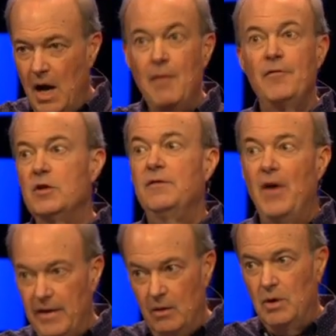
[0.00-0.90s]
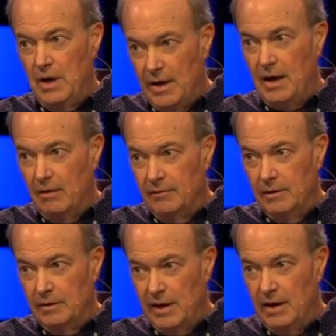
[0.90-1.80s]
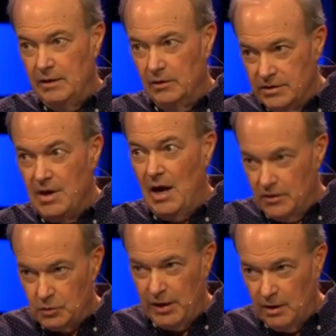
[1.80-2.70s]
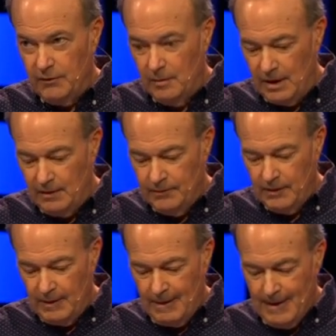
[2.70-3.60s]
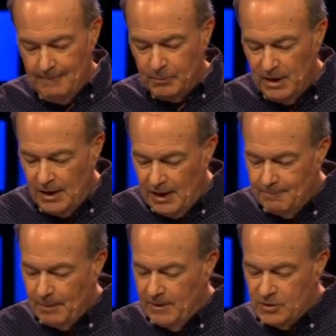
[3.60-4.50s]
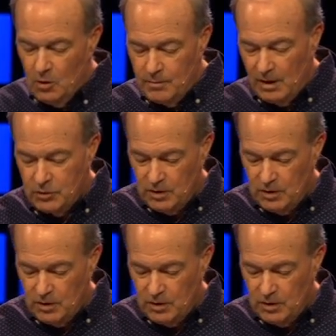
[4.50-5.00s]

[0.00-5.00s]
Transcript: I'm just fine the way I am, okay? You know, denial's working for me. So